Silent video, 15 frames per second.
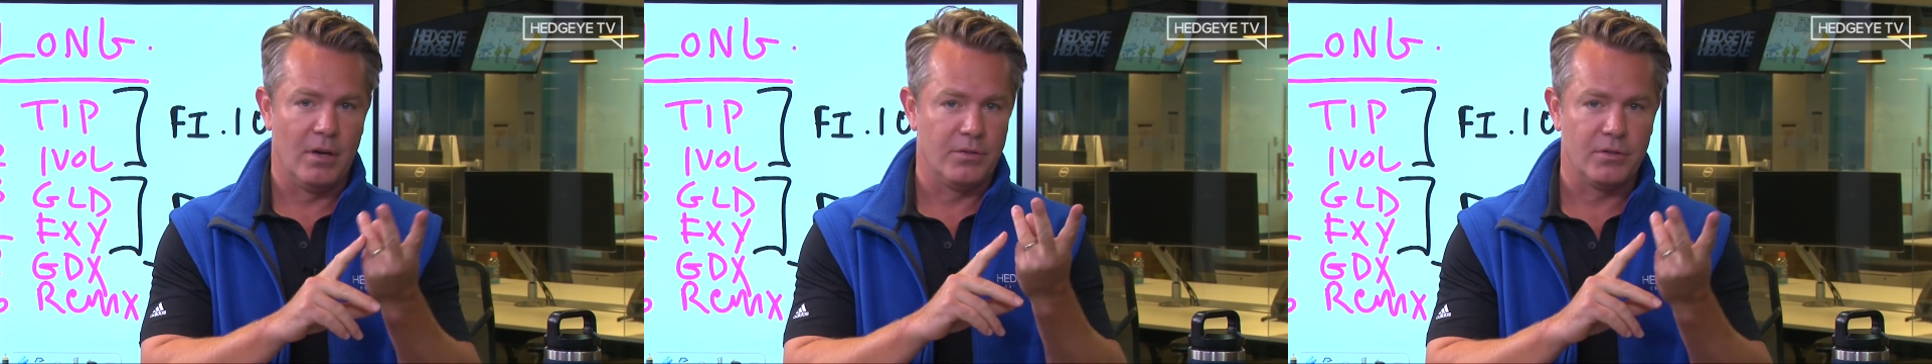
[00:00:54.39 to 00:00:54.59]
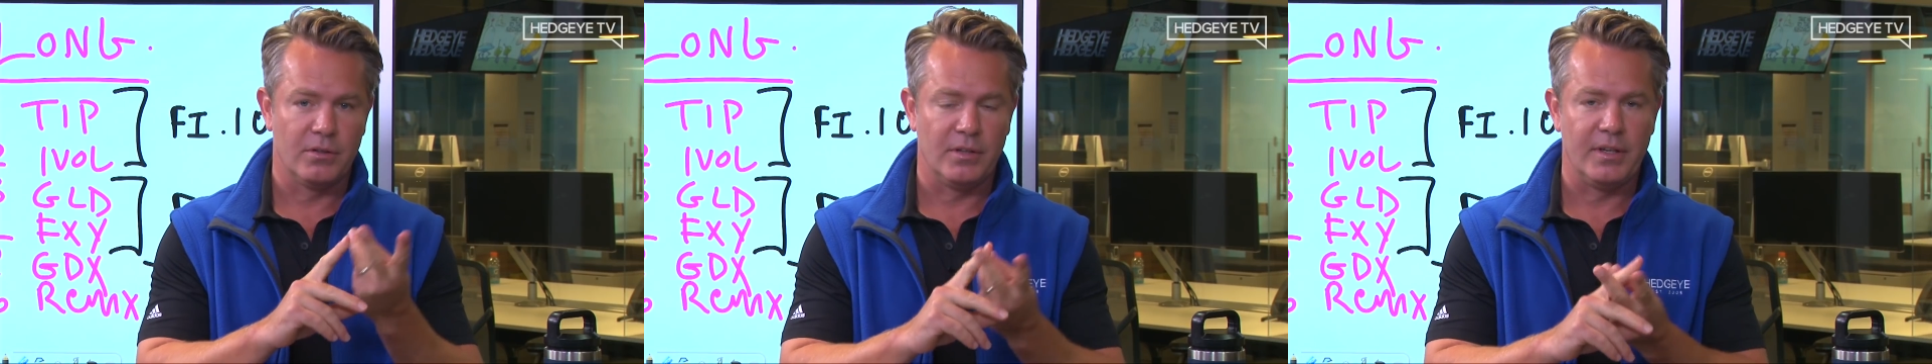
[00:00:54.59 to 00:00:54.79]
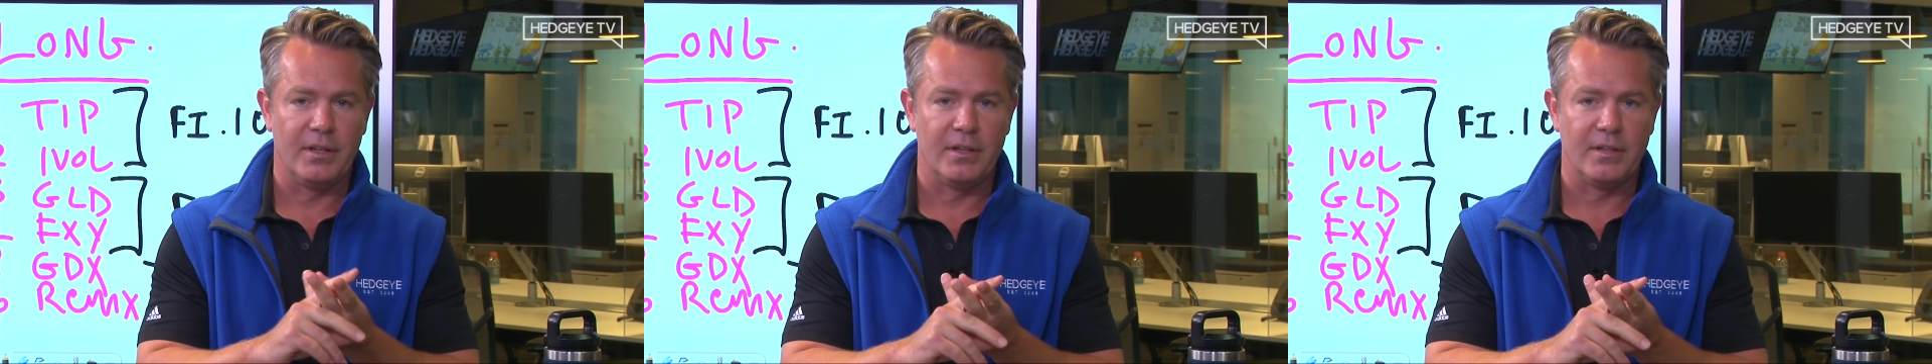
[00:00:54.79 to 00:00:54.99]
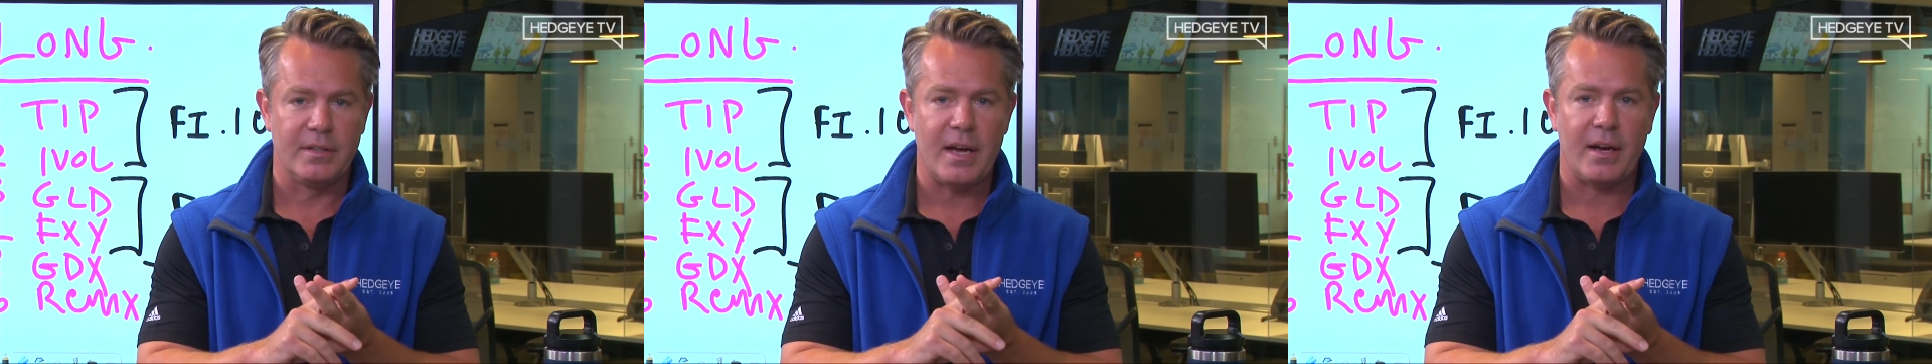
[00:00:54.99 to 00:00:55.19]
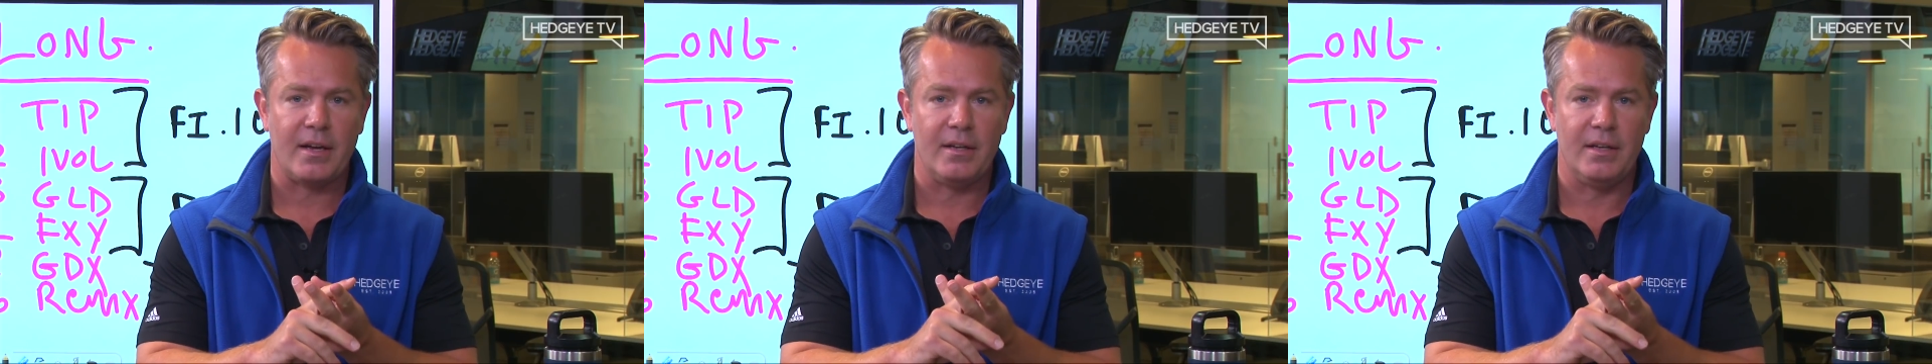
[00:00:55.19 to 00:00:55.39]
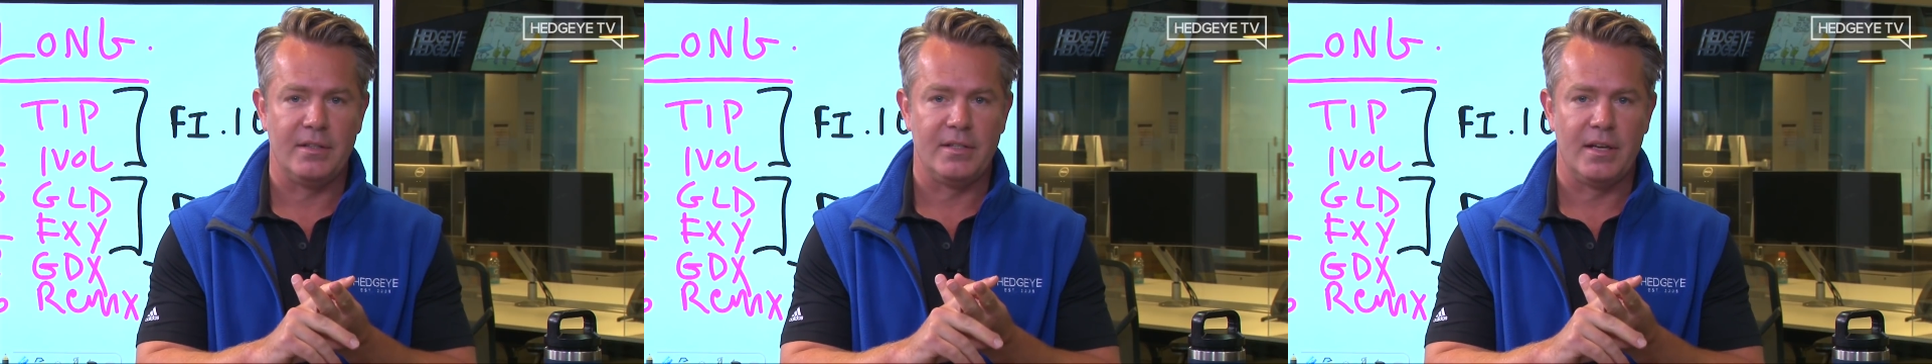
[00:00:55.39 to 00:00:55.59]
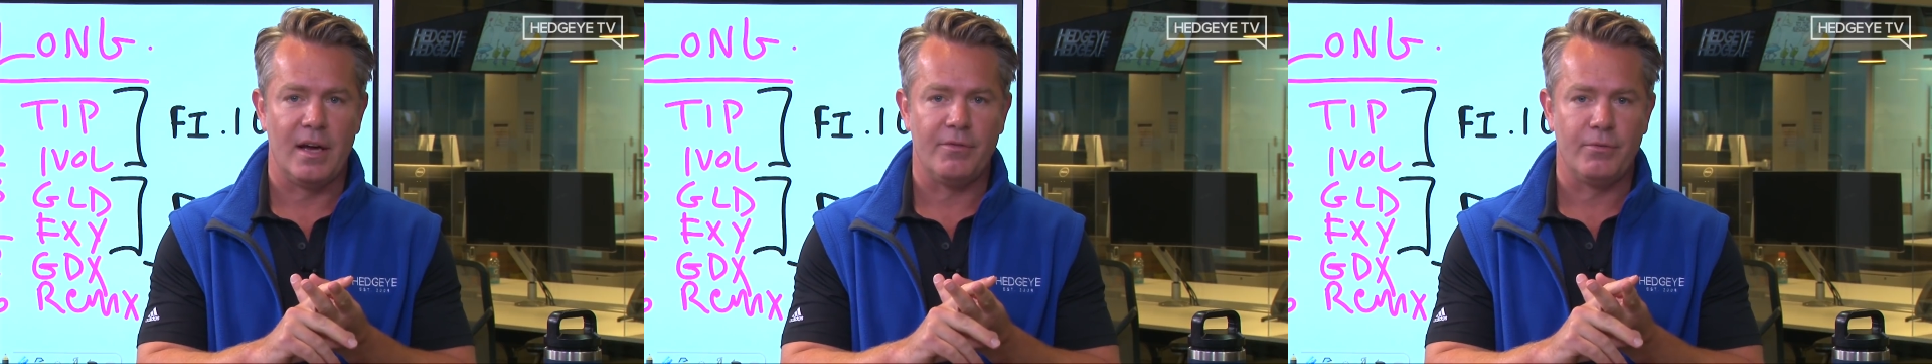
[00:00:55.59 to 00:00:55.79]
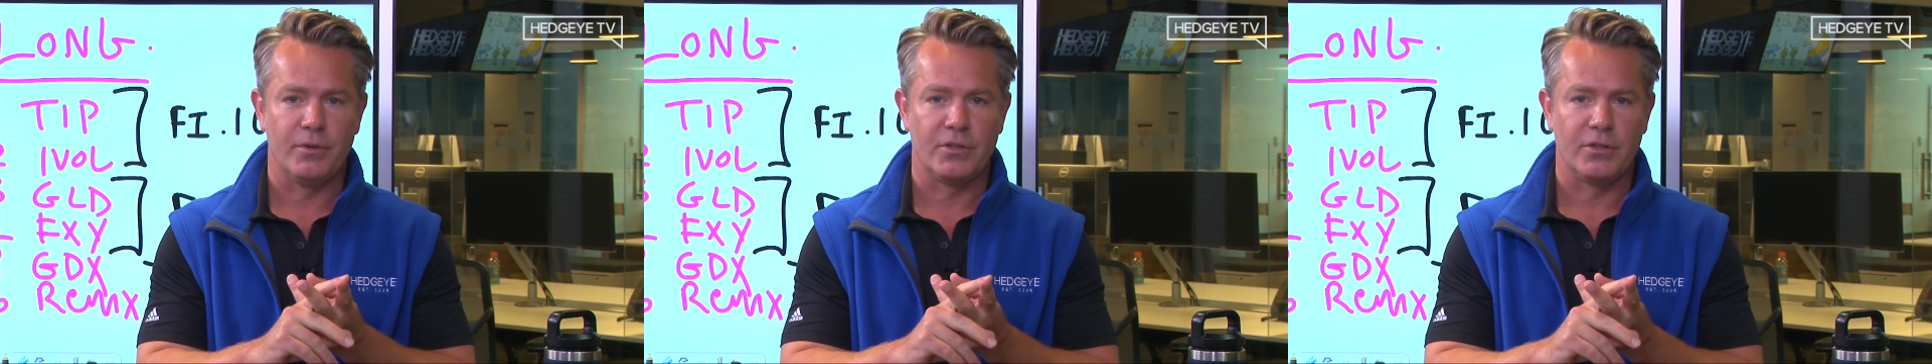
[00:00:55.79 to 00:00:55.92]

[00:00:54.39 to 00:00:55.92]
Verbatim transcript: uh, certainly in the tech ETF,